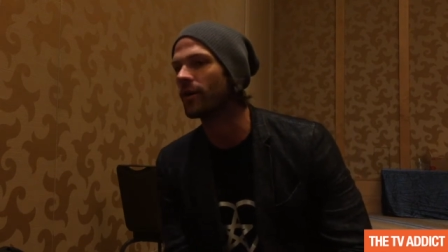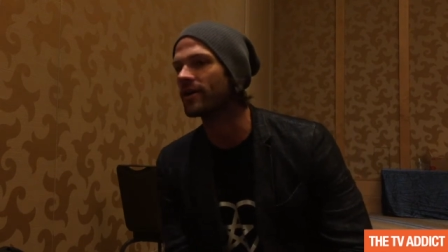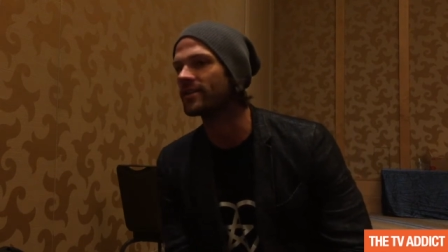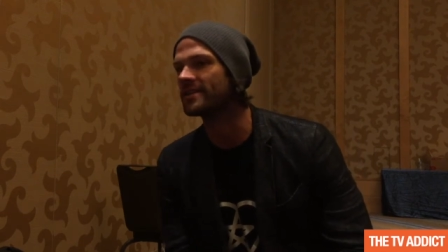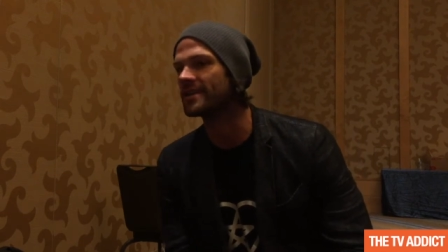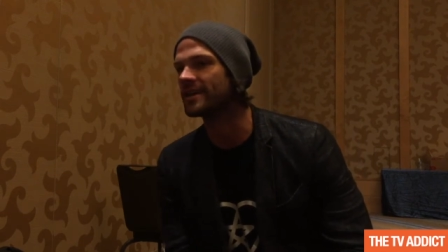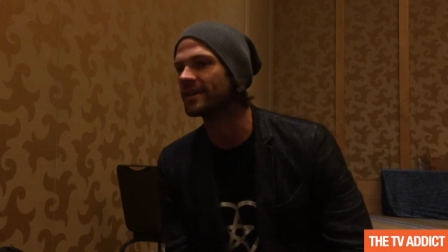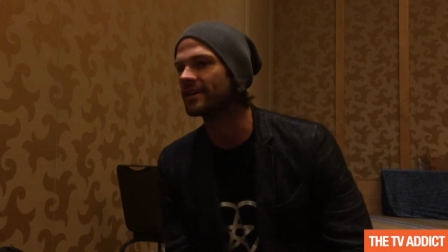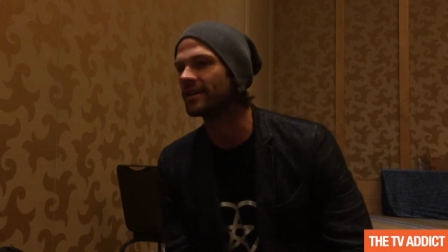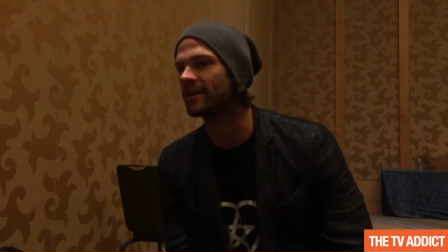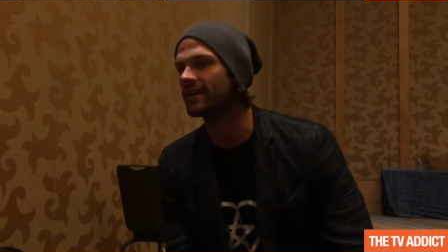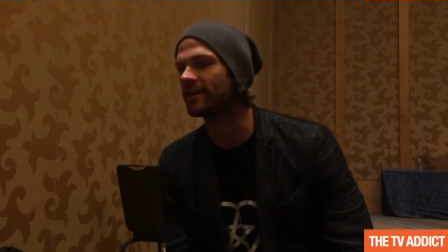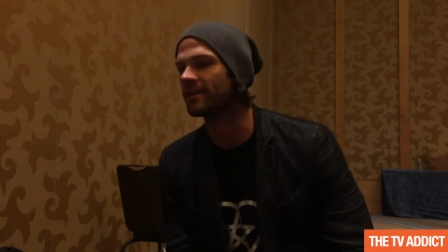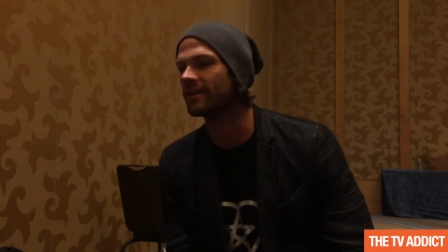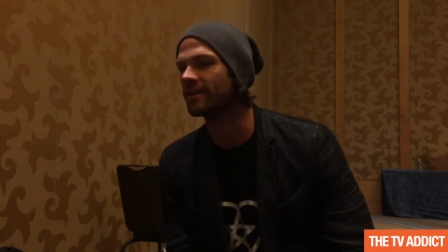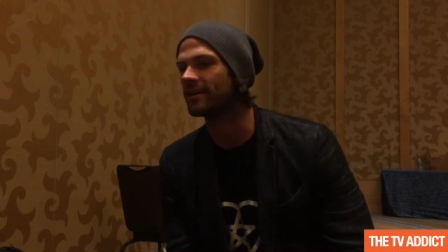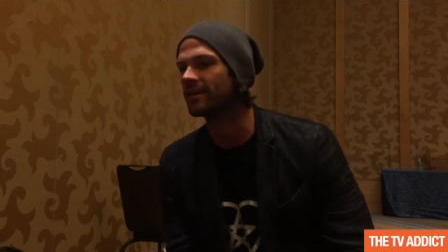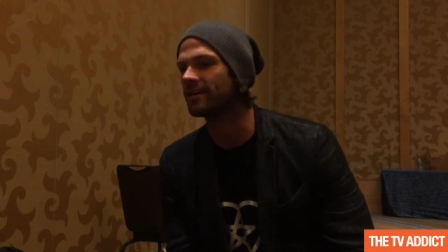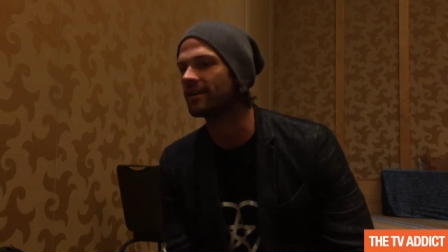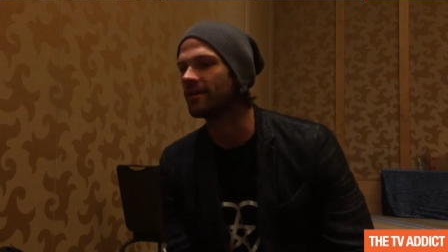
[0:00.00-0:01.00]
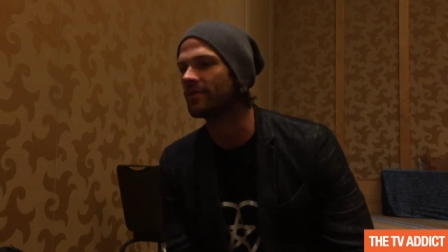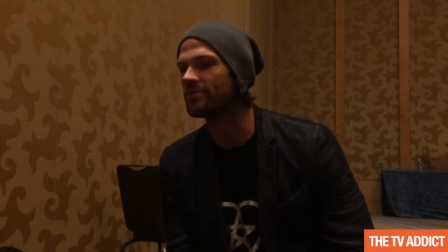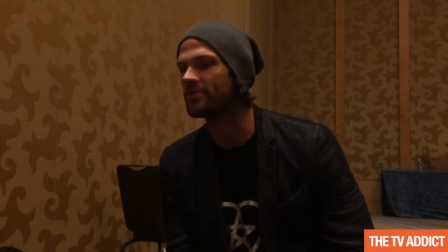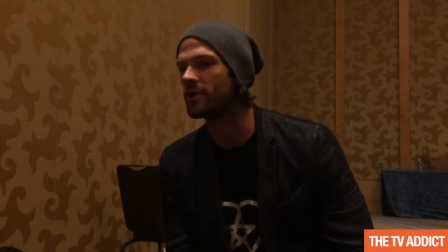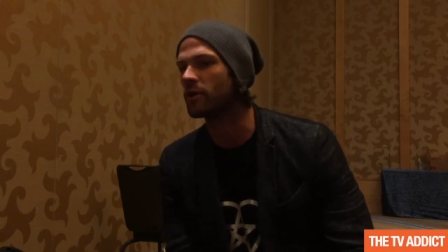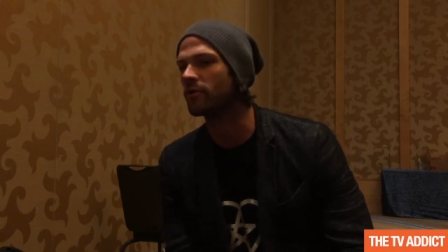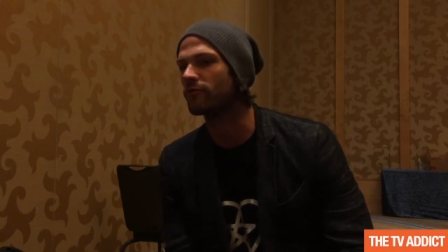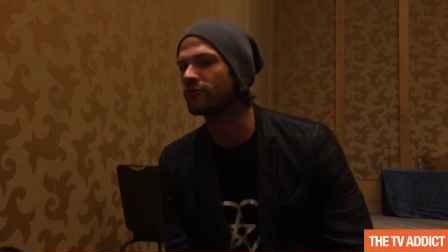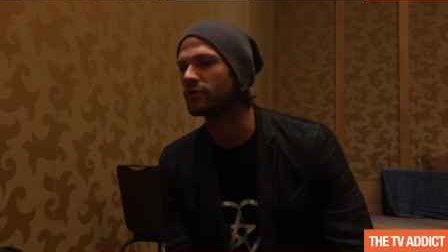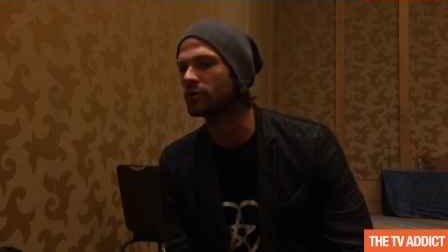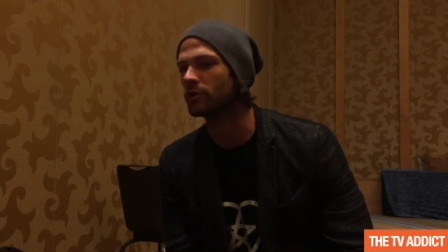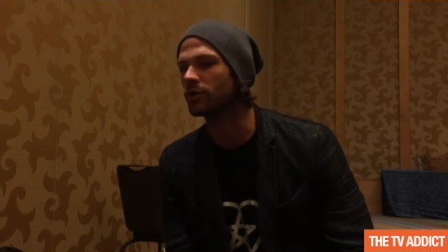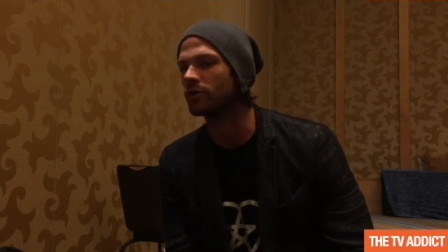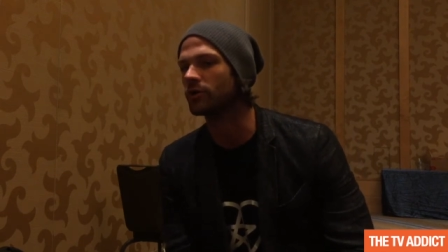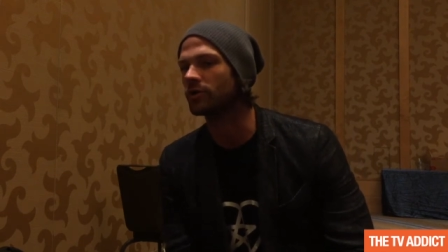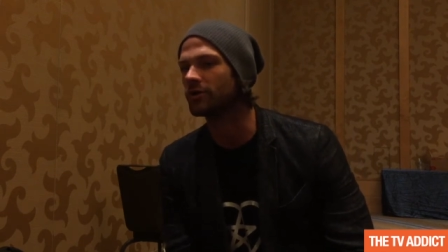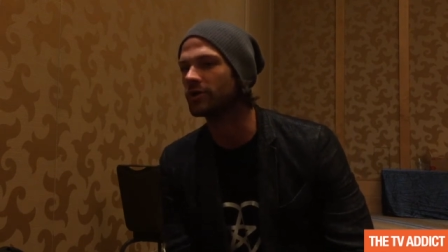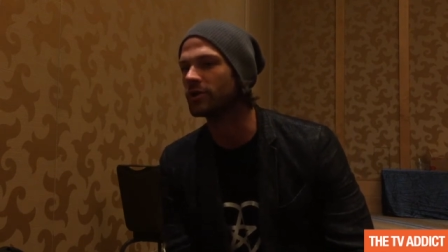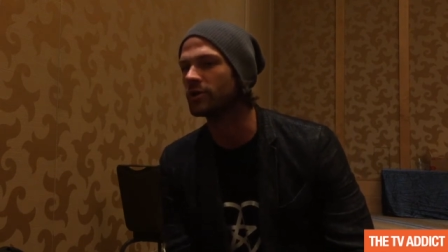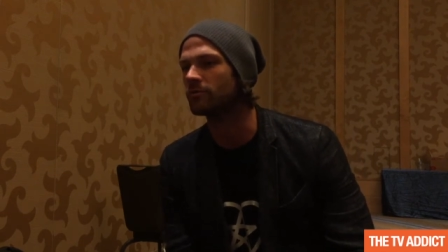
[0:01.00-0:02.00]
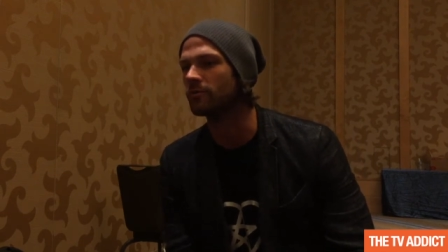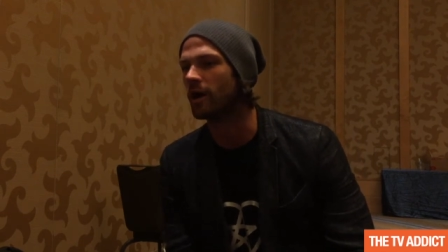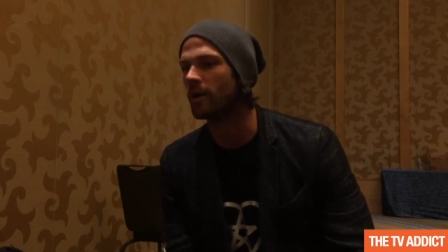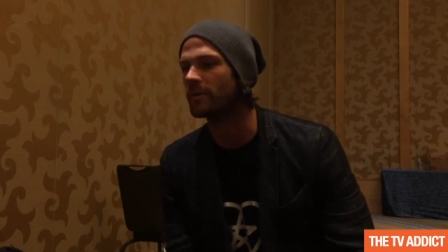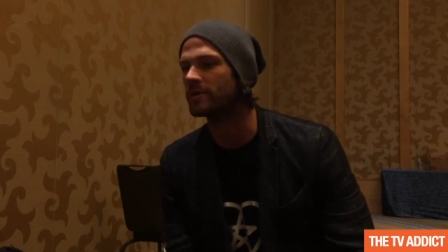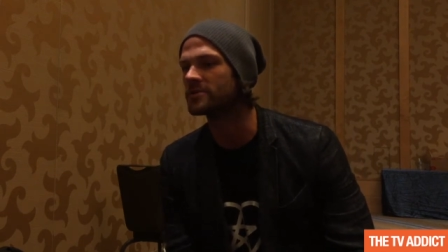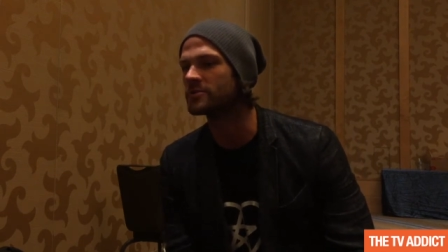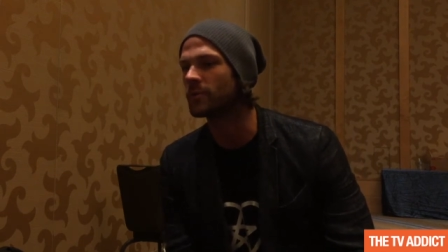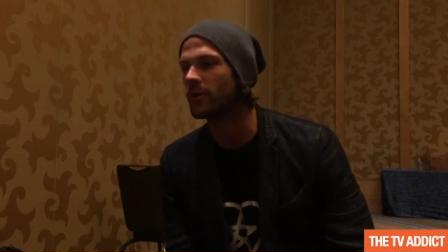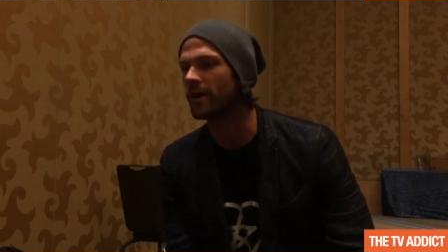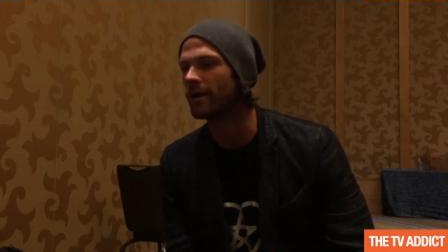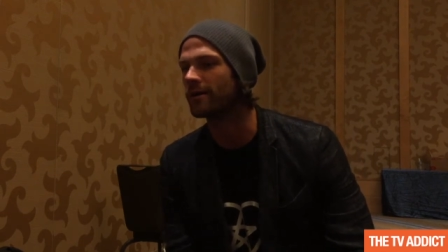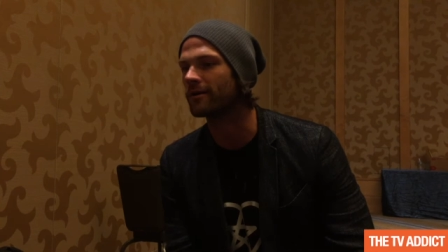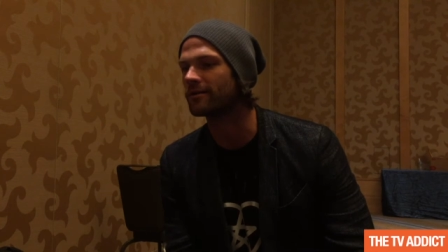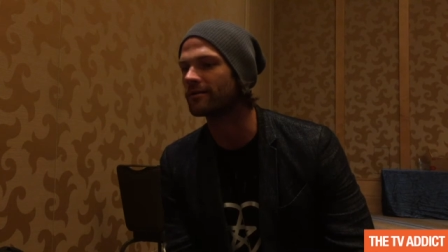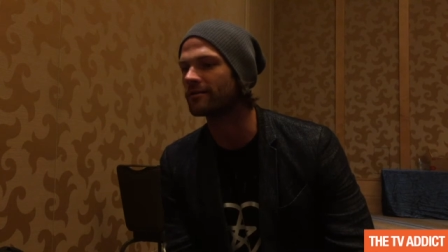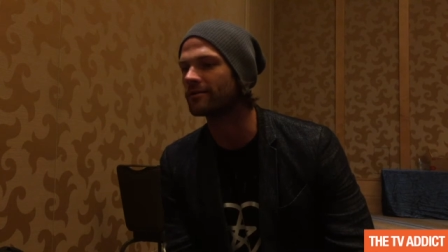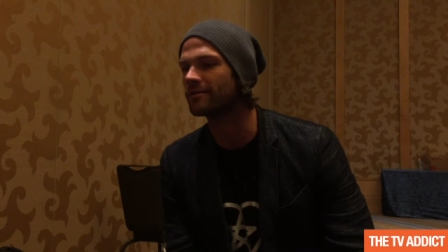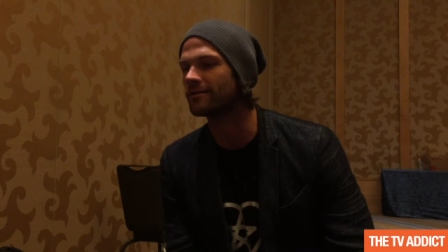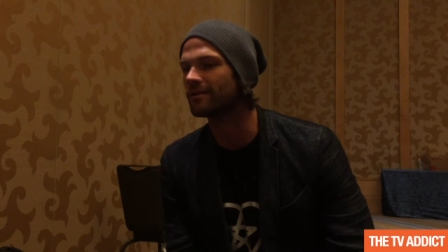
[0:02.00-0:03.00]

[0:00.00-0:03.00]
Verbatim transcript: I think uh, there are a few little cute moments where,